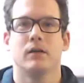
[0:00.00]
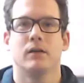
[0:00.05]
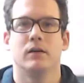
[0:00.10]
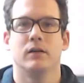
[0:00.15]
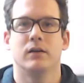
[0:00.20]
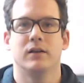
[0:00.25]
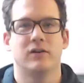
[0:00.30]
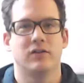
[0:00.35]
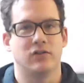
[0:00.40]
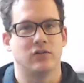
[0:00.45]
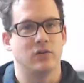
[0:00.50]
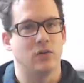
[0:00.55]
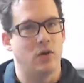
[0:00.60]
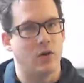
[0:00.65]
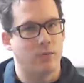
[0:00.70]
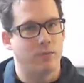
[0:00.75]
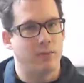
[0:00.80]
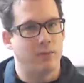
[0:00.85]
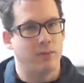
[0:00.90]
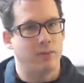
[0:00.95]
It has long
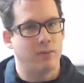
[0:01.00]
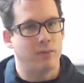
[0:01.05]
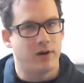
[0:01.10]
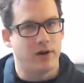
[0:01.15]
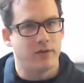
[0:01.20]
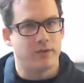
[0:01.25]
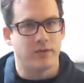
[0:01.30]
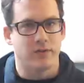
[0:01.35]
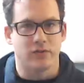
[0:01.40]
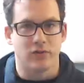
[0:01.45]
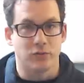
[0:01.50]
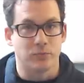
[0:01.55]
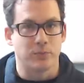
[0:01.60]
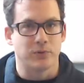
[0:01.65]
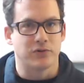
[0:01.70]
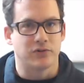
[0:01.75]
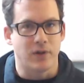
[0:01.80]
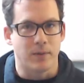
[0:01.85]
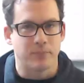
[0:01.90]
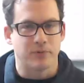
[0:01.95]
been thought that this
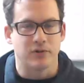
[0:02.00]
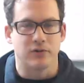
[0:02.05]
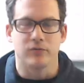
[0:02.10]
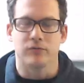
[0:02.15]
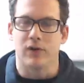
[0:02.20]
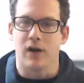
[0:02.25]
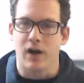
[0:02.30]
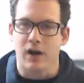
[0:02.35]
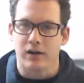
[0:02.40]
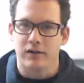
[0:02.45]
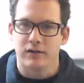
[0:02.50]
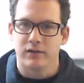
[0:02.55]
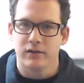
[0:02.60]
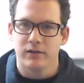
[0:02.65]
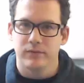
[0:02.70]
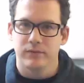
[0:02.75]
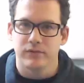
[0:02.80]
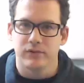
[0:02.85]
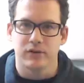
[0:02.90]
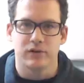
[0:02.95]
perception of
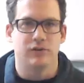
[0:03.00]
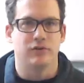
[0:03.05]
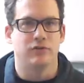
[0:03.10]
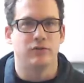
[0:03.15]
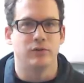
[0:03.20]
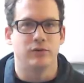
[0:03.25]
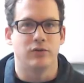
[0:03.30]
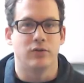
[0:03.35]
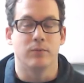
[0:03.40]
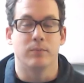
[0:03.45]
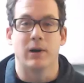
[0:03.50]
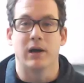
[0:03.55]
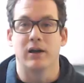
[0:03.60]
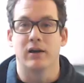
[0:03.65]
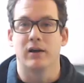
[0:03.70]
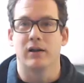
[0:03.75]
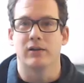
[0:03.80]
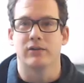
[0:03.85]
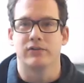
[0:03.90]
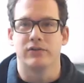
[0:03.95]
octaves is due to the
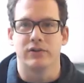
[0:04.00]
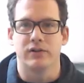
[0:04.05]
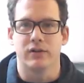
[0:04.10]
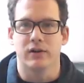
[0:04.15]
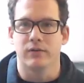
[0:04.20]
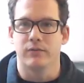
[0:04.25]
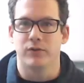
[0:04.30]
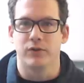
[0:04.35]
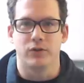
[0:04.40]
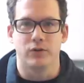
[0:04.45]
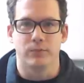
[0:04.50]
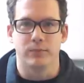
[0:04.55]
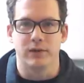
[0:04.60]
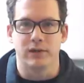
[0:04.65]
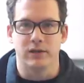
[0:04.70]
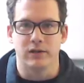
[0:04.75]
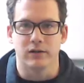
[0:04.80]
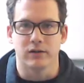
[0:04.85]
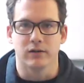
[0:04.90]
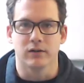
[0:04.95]
biology of the human
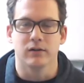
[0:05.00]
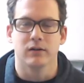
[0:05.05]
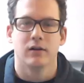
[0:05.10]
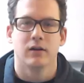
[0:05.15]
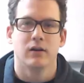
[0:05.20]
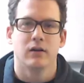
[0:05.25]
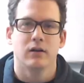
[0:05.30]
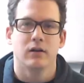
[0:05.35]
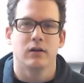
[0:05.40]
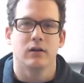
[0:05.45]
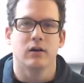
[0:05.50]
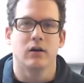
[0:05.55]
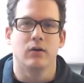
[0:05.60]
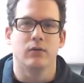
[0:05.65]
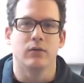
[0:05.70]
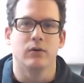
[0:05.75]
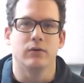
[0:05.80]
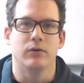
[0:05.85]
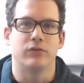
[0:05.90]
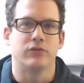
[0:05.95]
ear,
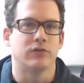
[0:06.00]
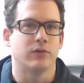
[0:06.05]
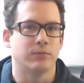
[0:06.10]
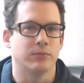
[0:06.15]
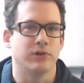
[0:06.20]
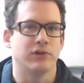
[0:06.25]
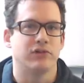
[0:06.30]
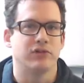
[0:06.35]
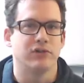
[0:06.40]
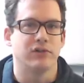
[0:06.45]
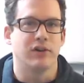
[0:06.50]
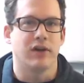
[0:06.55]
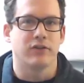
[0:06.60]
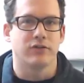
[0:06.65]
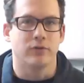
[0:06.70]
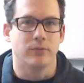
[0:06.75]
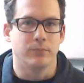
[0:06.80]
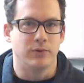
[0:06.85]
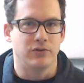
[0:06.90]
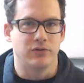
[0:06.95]
although some recent
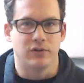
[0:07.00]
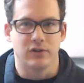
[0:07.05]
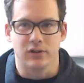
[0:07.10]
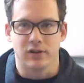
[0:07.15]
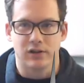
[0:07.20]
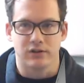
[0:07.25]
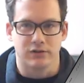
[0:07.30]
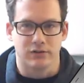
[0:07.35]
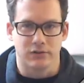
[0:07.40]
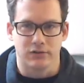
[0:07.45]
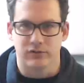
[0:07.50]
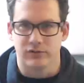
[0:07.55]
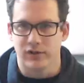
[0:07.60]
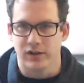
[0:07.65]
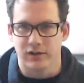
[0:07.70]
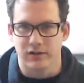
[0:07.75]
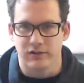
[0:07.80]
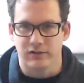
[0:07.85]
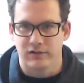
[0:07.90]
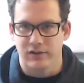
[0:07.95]
ethnomusicological
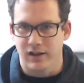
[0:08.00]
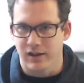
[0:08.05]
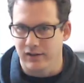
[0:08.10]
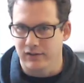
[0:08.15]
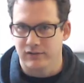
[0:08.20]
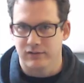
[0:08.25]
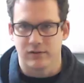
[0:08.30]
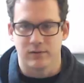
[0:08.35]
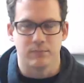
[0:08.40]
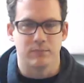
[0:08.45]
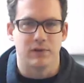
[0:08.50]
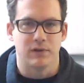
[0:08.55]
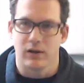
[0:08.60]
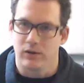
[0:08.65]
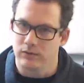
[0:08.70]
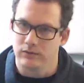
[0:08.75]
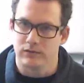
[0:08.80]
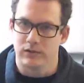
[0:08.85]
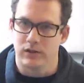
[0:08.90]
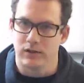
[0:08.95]
studies cast some doubt
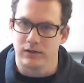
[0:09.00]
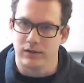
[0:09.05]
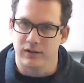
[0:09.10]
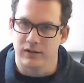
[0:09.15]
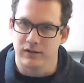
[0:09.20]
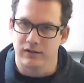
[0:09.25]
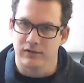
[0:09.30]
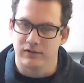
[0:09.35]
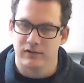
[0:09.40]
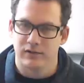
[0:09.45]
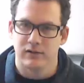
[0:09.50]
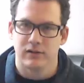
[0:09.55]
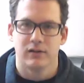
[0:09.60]
on this.